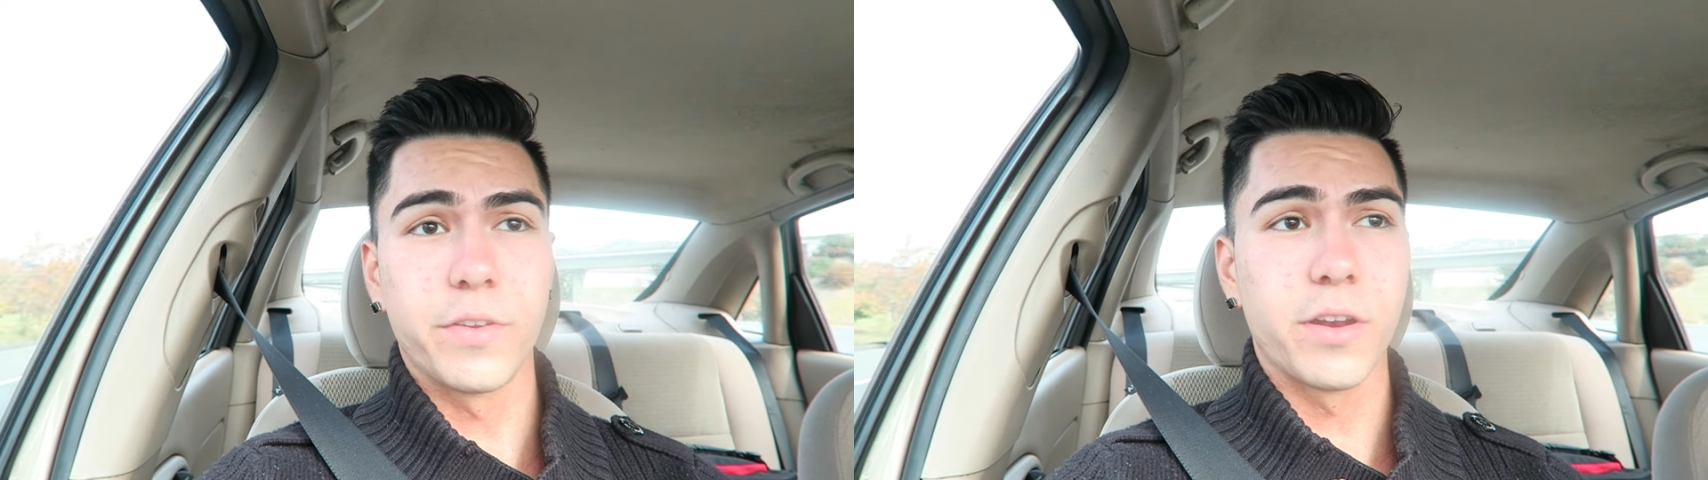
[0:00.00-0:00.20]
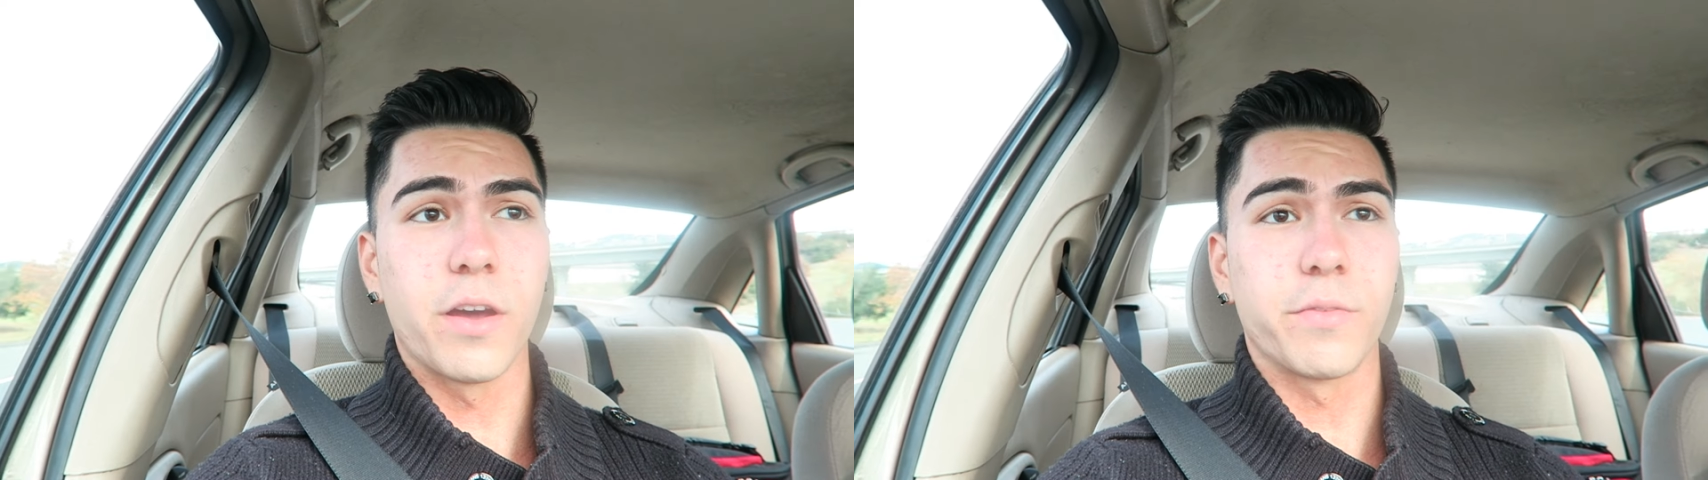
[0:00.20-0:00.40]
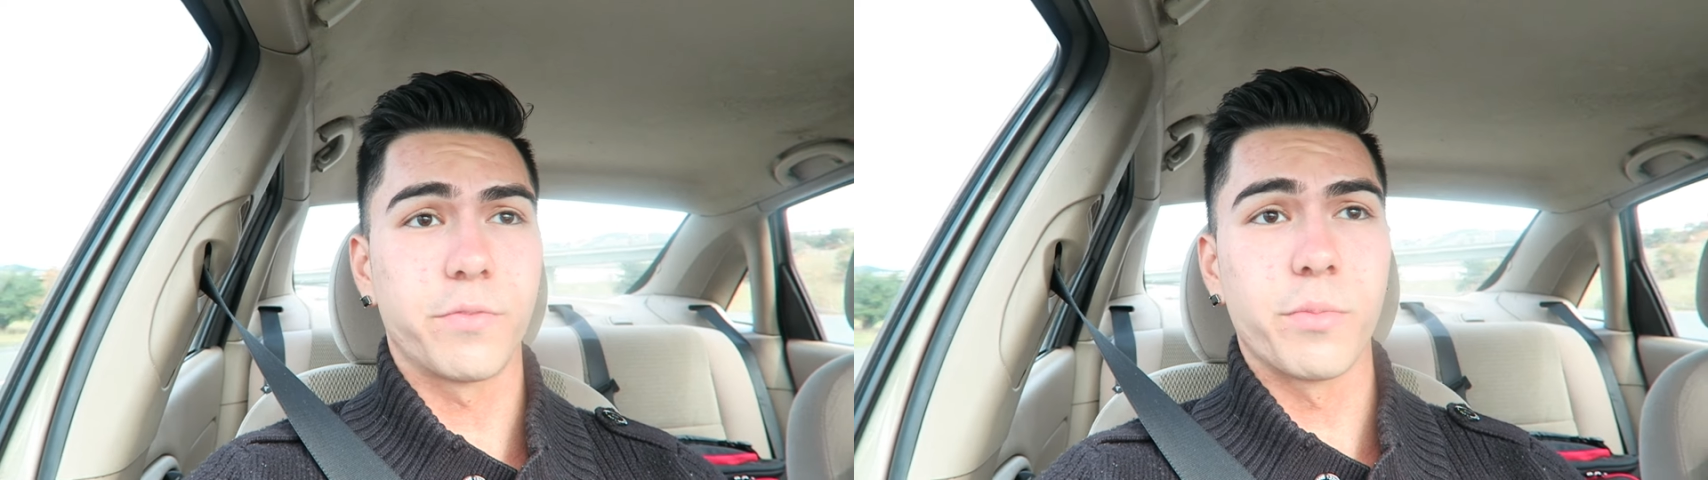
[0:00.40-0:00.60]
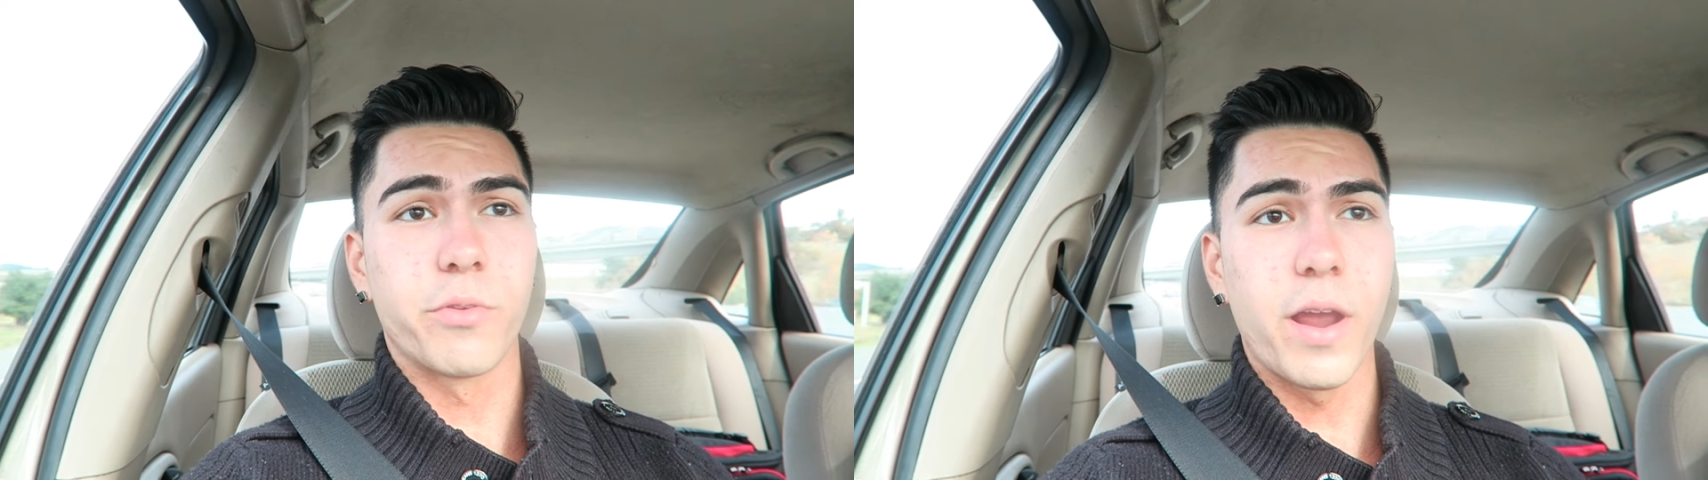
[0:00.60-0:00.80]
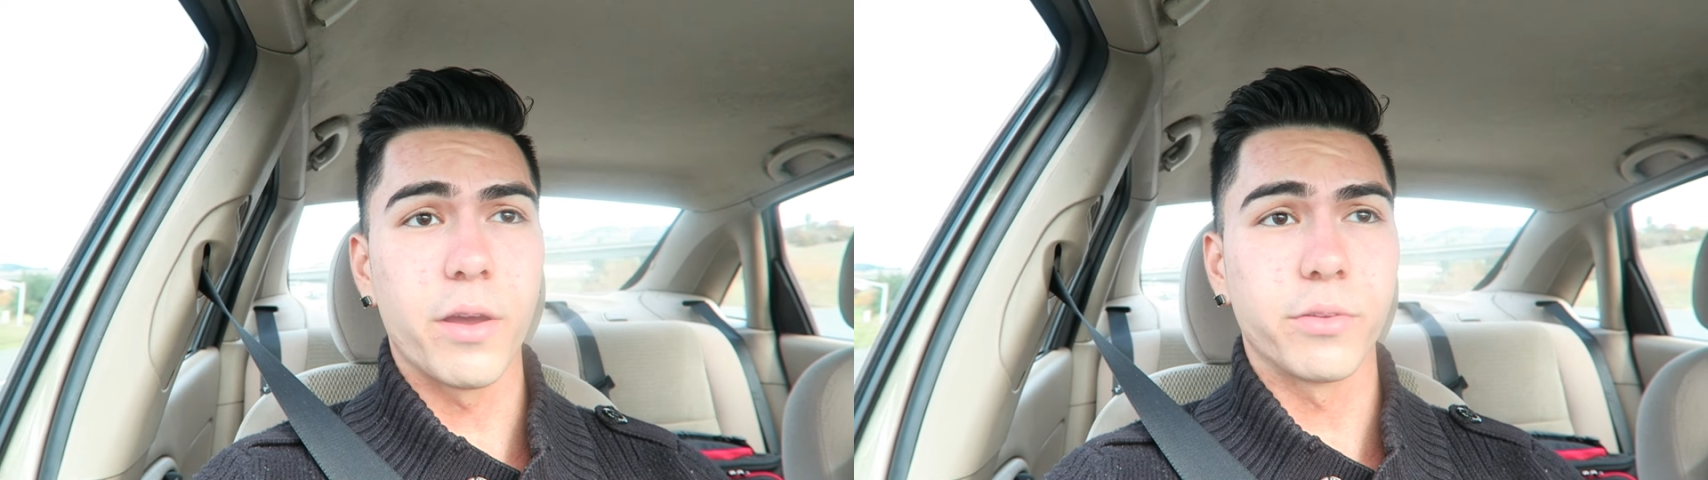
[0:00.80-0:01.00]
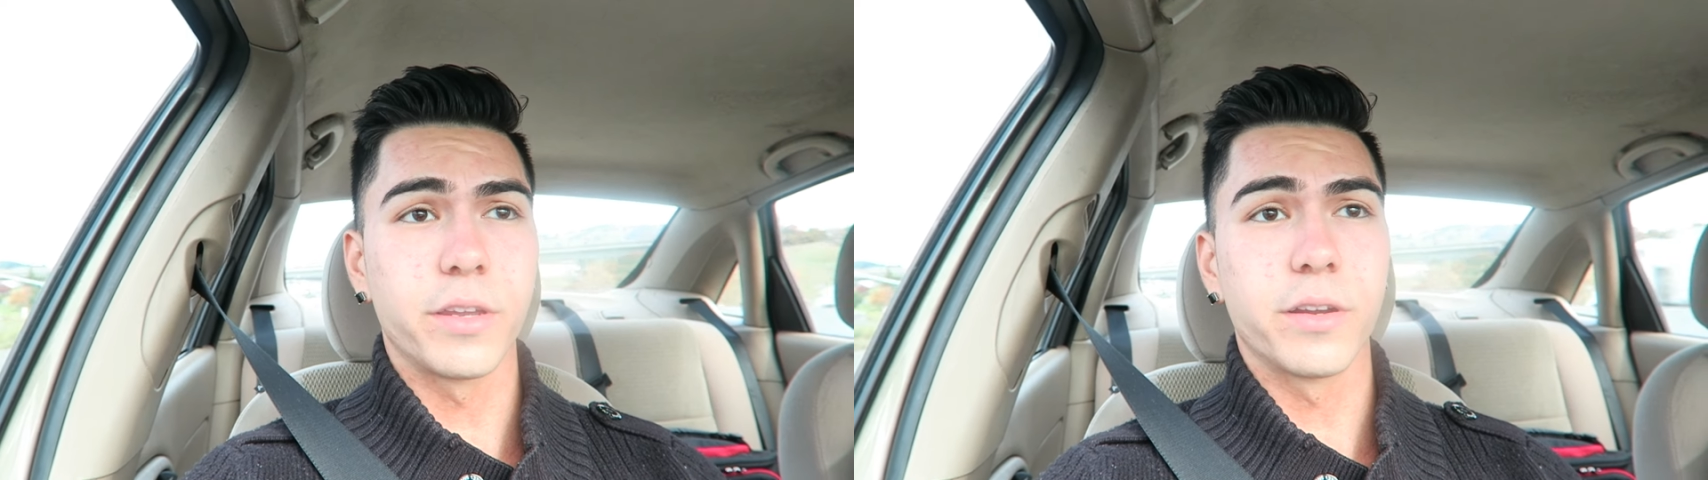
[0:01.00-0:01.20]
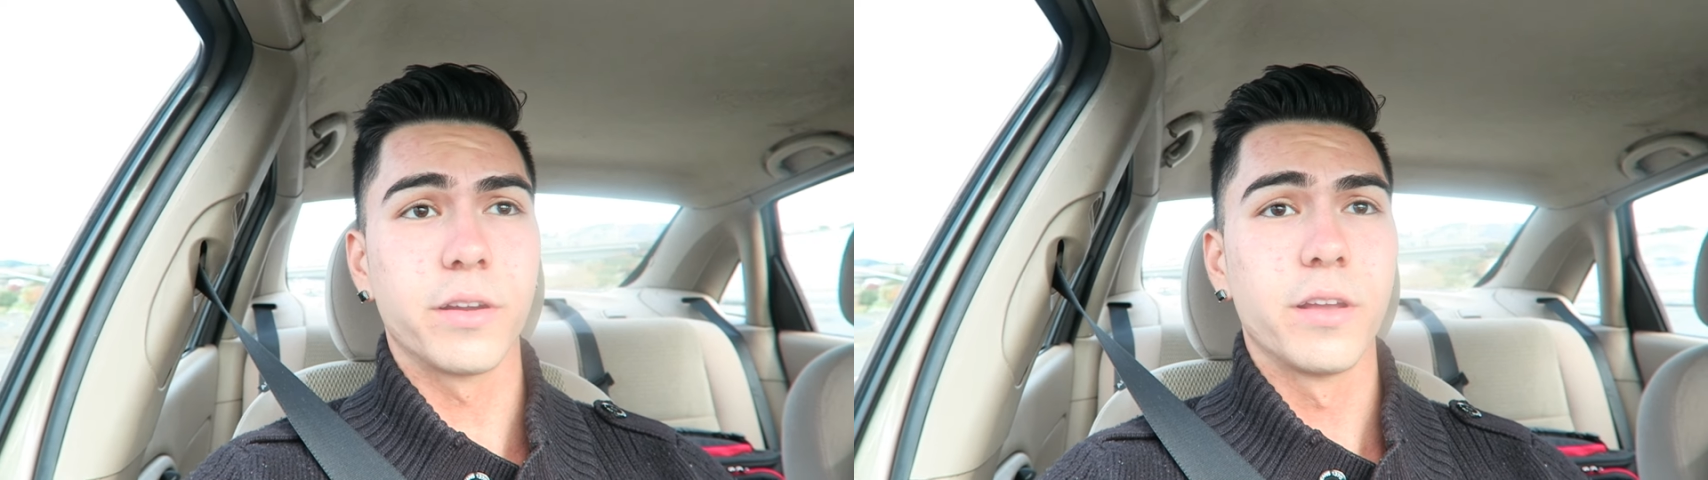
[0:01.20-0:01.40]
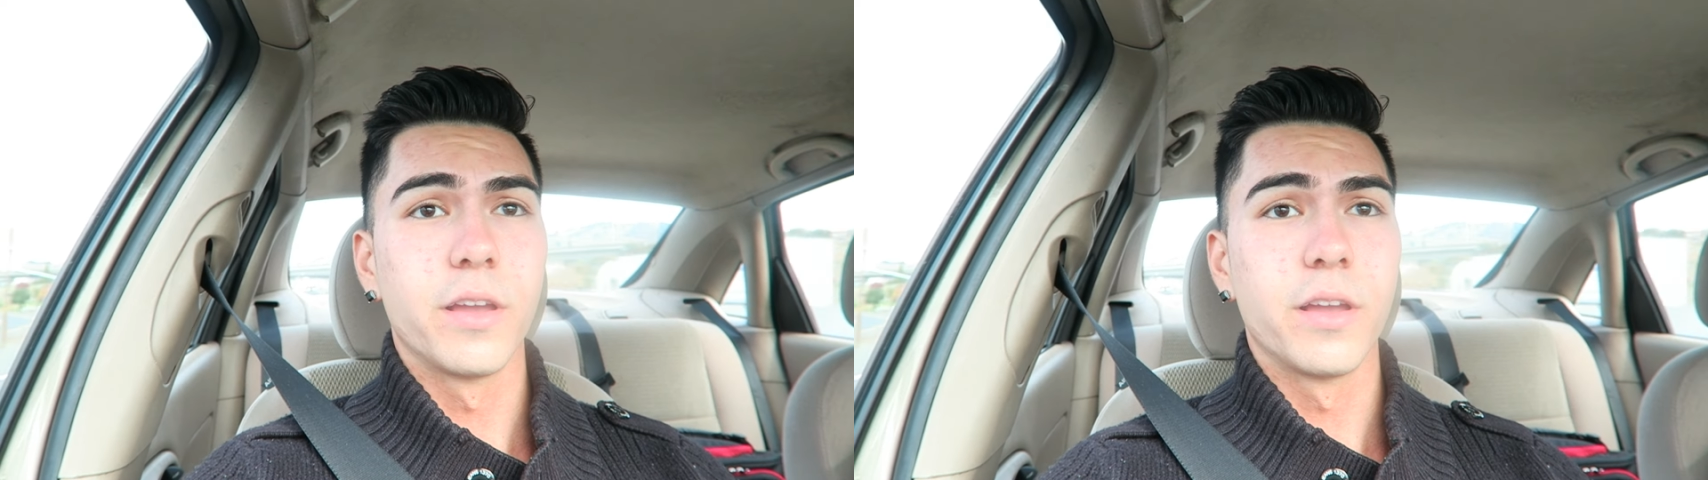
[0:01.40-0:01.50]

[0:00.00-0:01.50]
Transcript: you're not from around here.